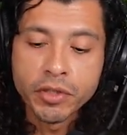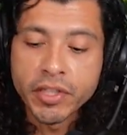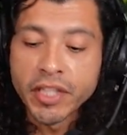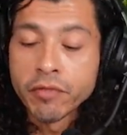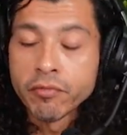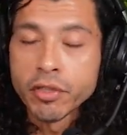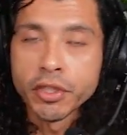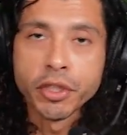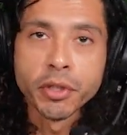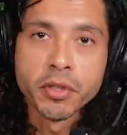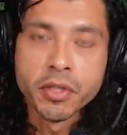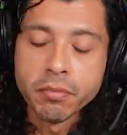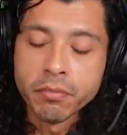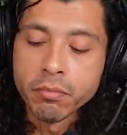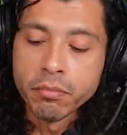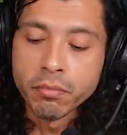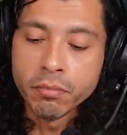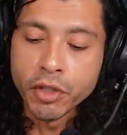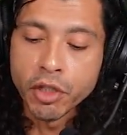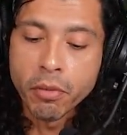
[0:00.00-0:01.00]
which can
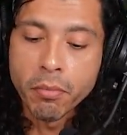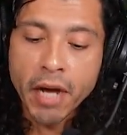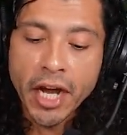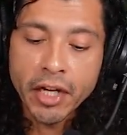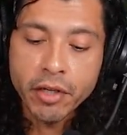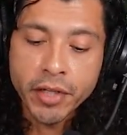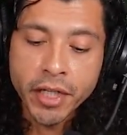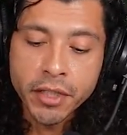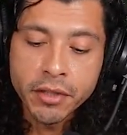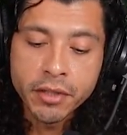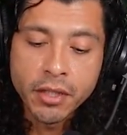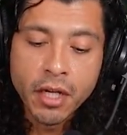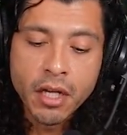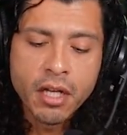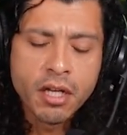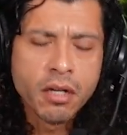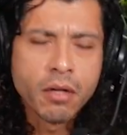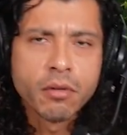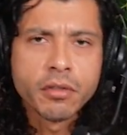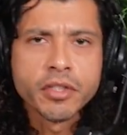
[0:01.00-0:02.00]
reduce,
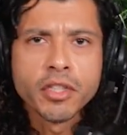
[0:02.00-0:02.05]
migraines,